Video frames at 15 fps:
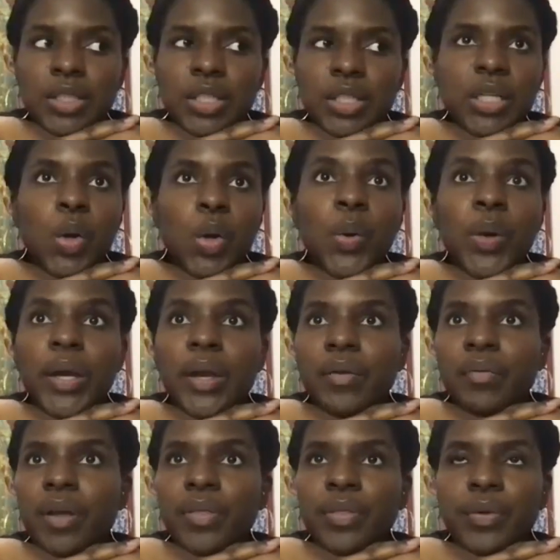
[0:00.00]
Just a
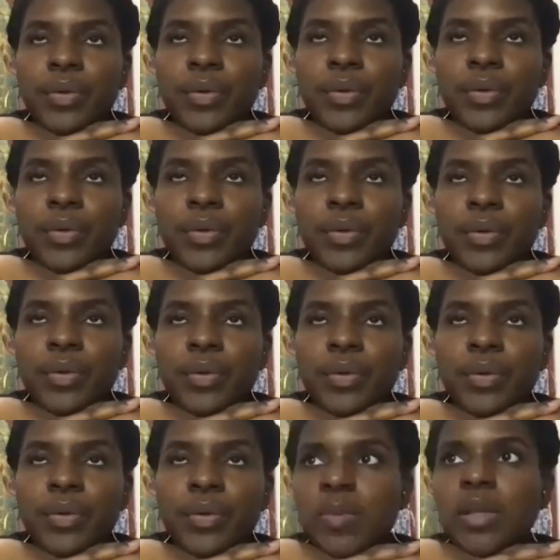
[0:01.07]
quick run through, doesn't
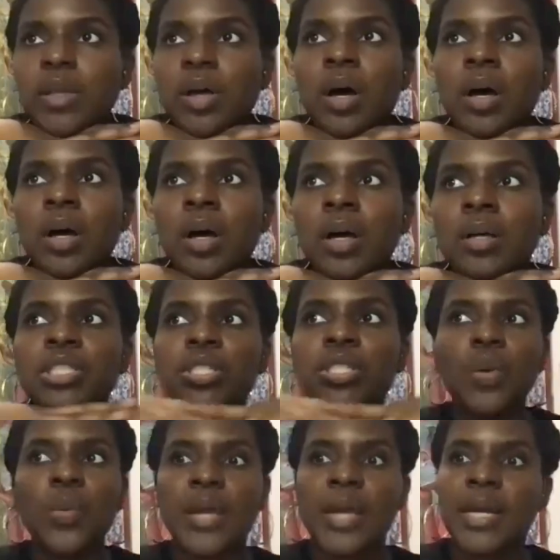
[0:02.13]
have to be long, but
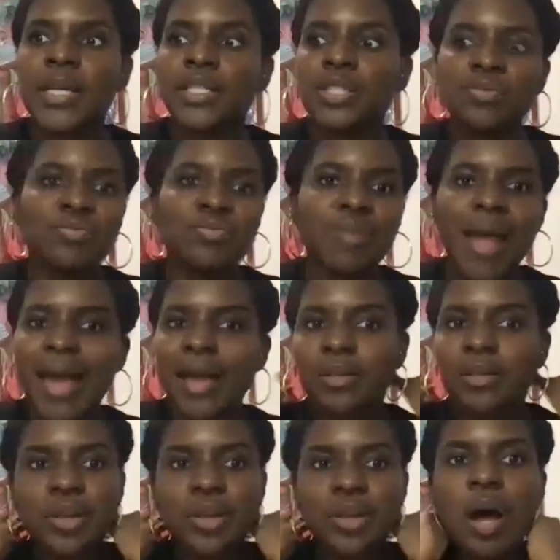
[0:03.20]
just the way I just
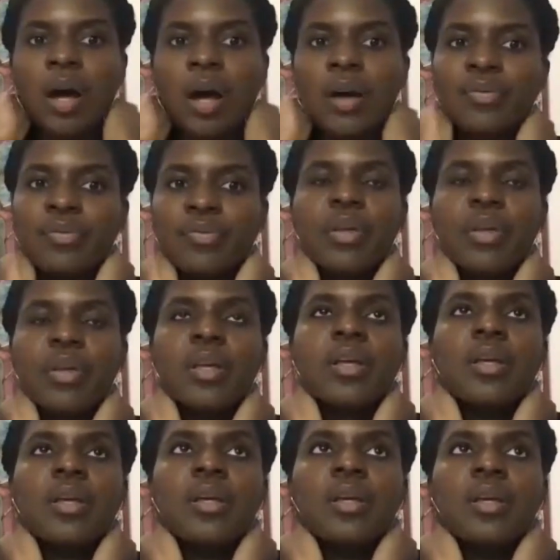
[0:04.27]
rattled off
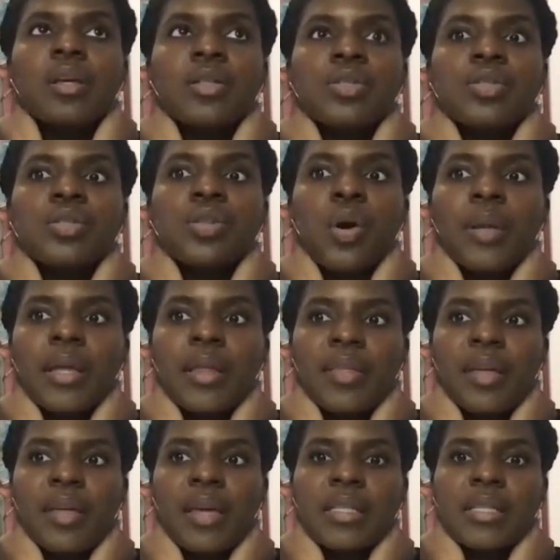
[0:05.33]
so
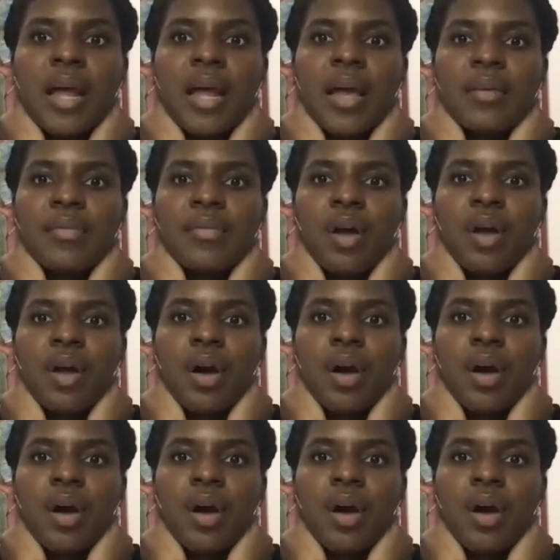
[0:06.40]
many things that I have
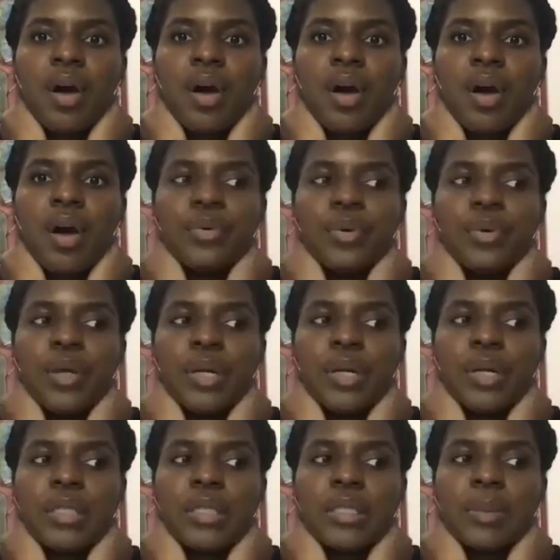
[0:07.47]
gone through
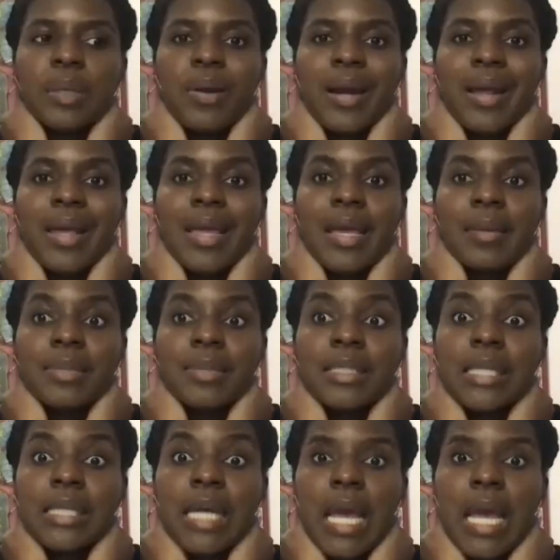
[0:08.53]
in order to be where I am
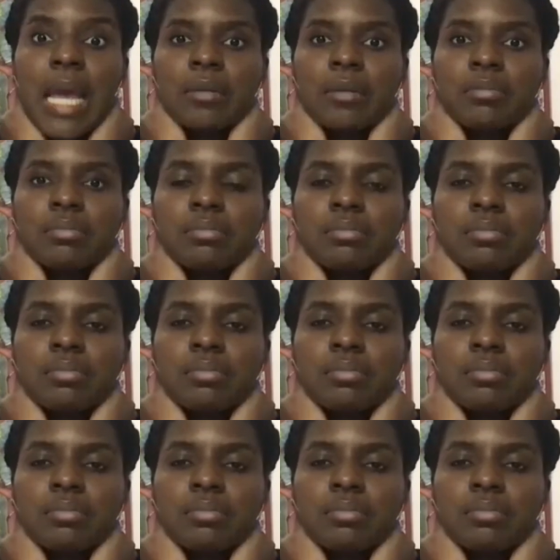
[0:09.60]
today.